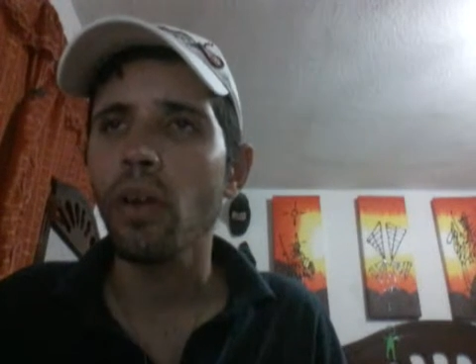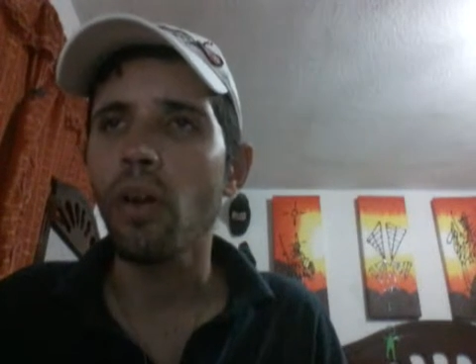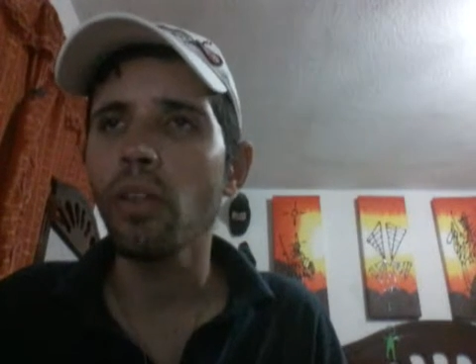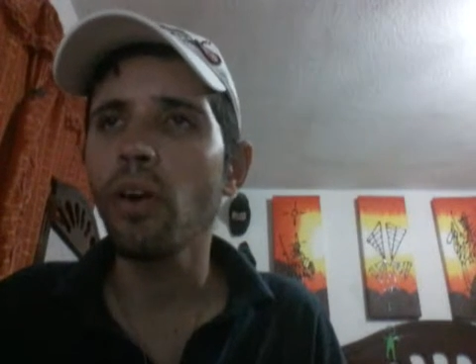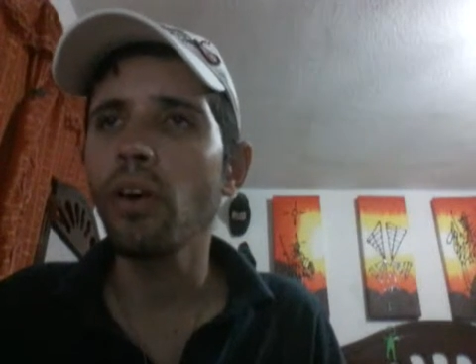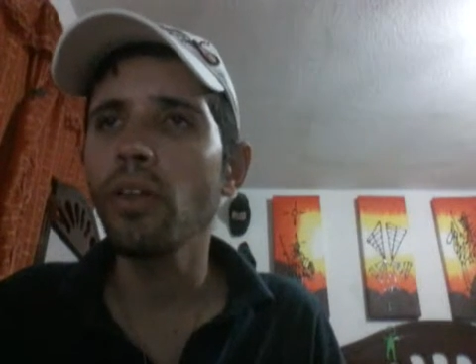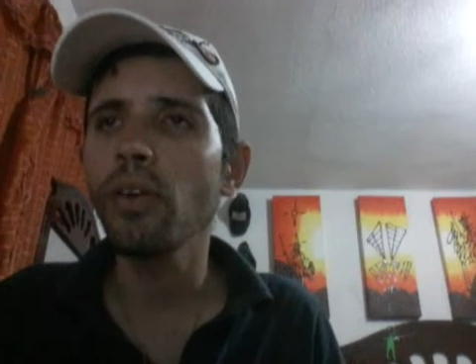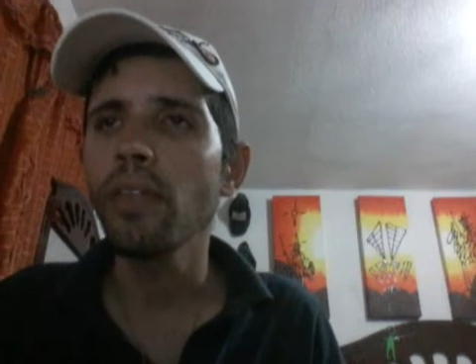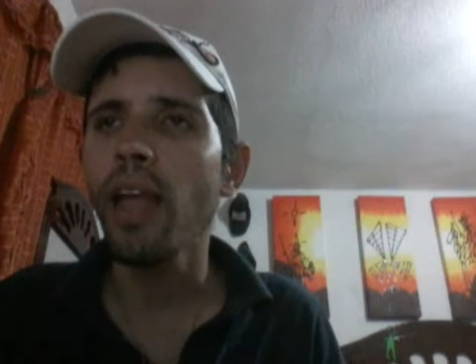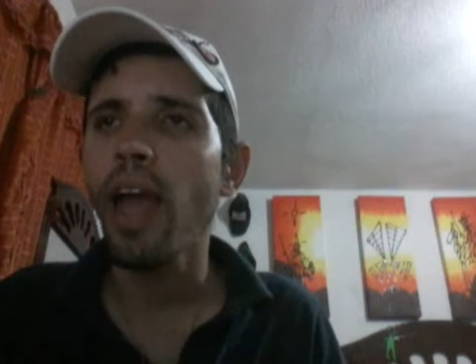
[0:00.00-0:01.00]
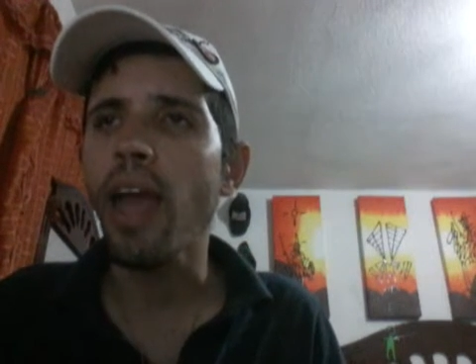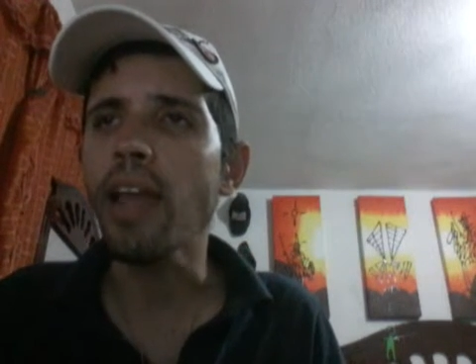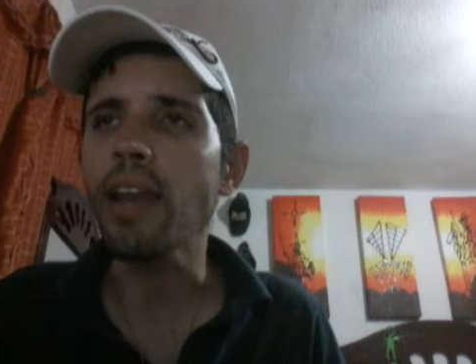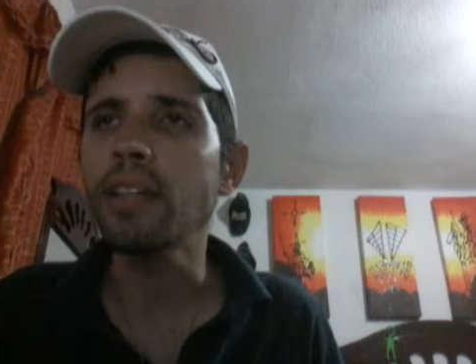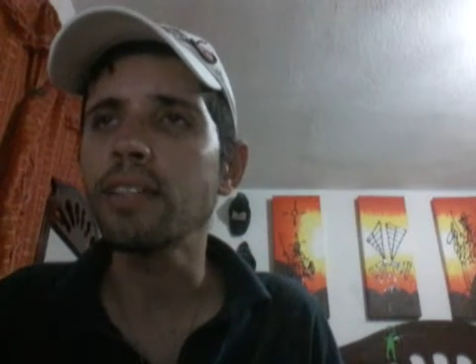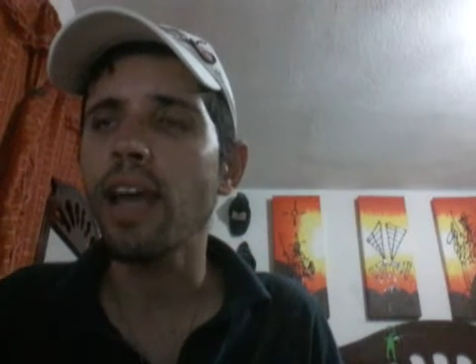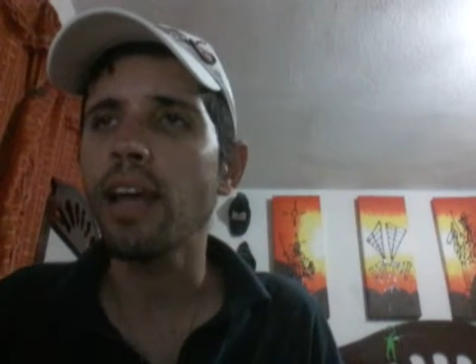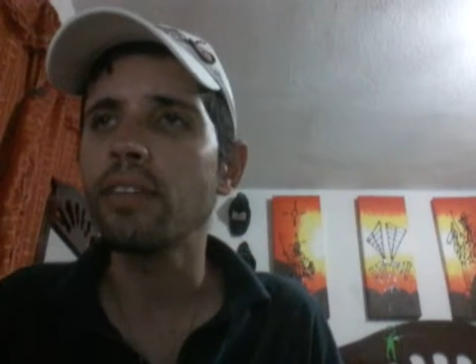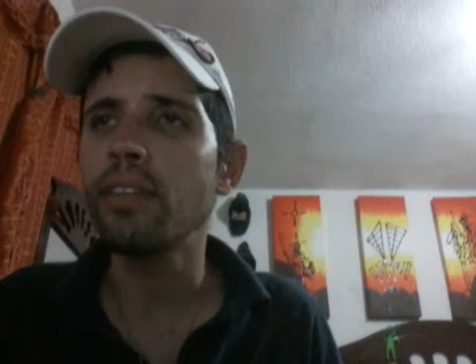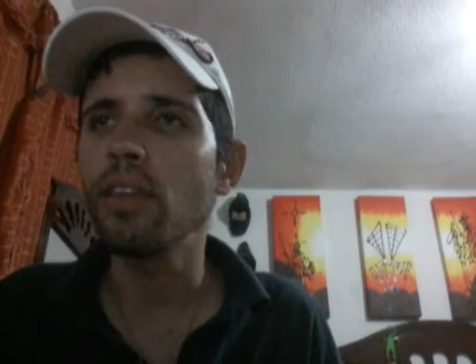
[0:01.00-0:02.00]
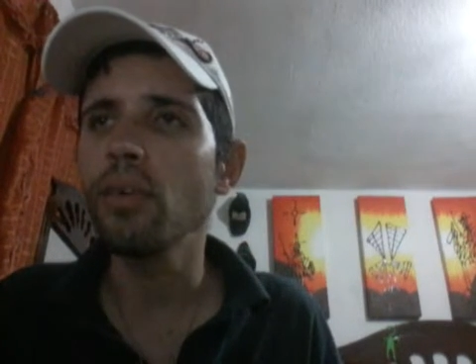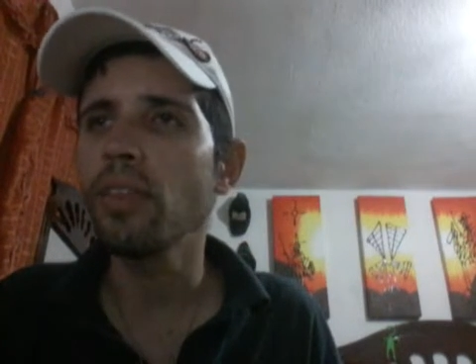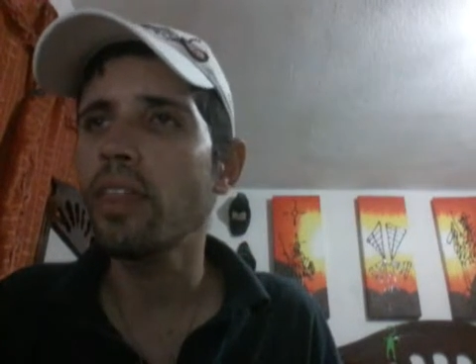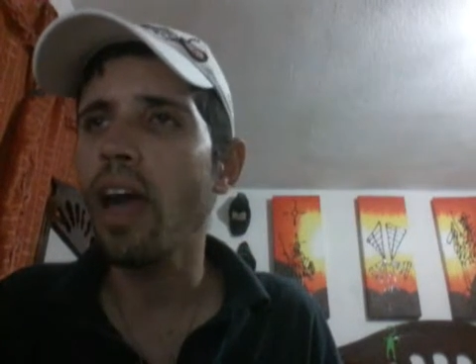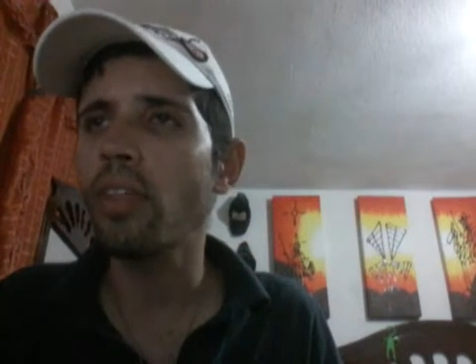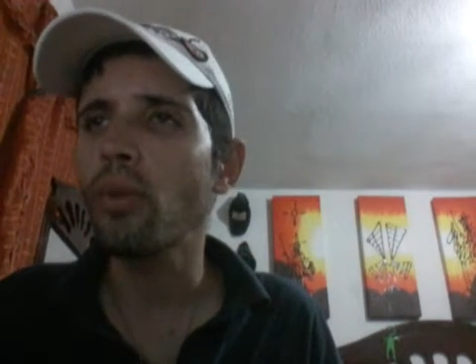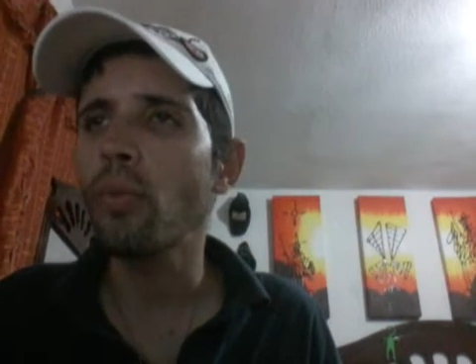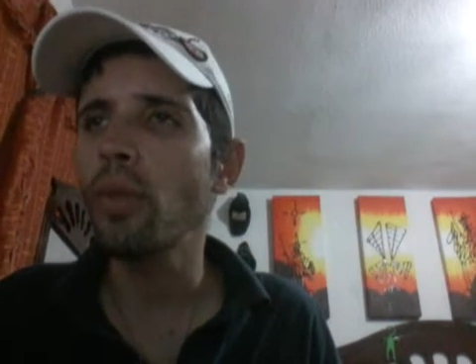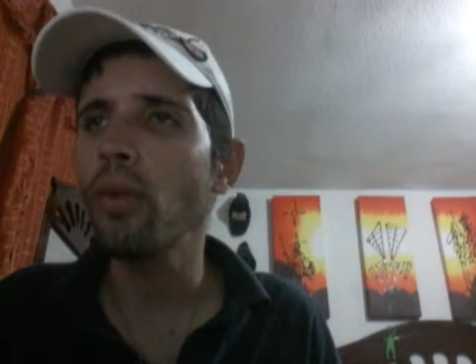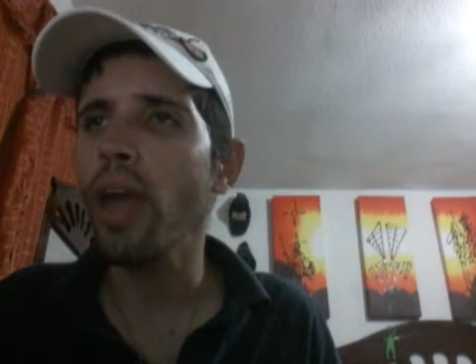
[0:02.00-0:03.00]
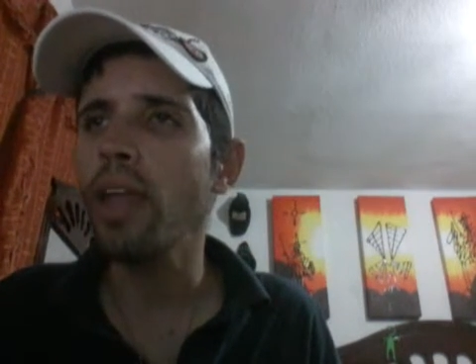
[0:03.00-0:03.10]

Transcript: Londoño hailed the idea that will